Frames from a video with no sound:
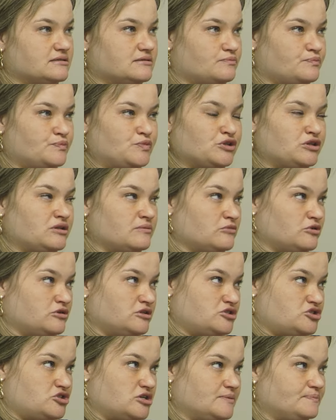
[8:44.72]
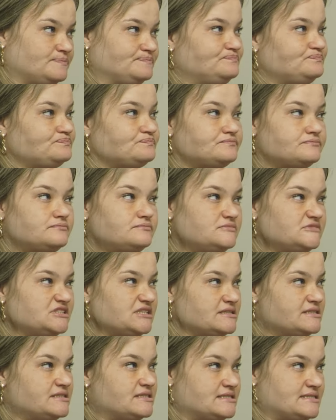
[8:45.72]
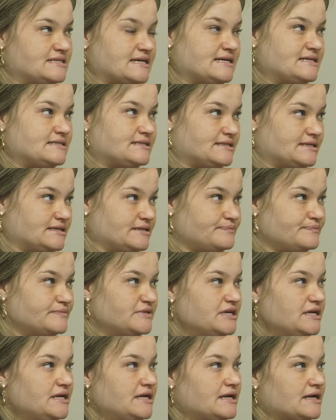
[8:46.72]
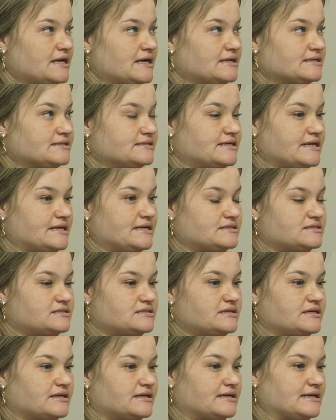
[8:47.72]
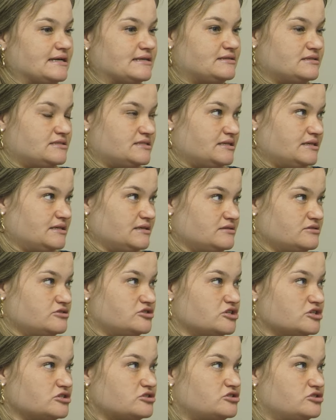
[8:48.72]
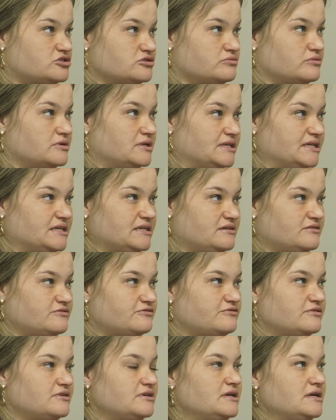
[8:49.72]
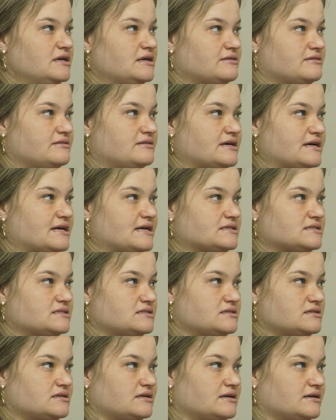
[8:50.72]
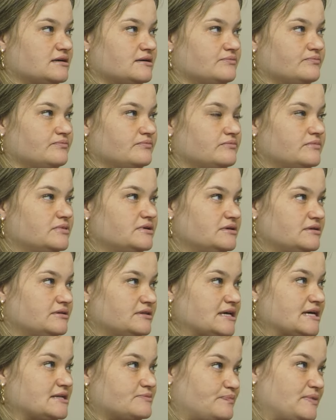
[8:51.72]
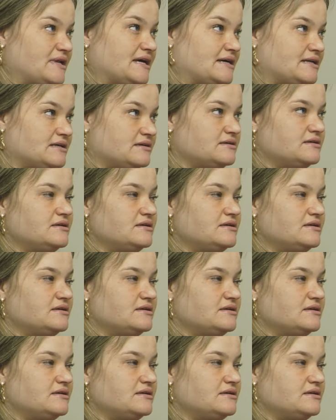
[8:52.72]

put them on a drip, sedate them, and get a catheter in just to relieve that bladder.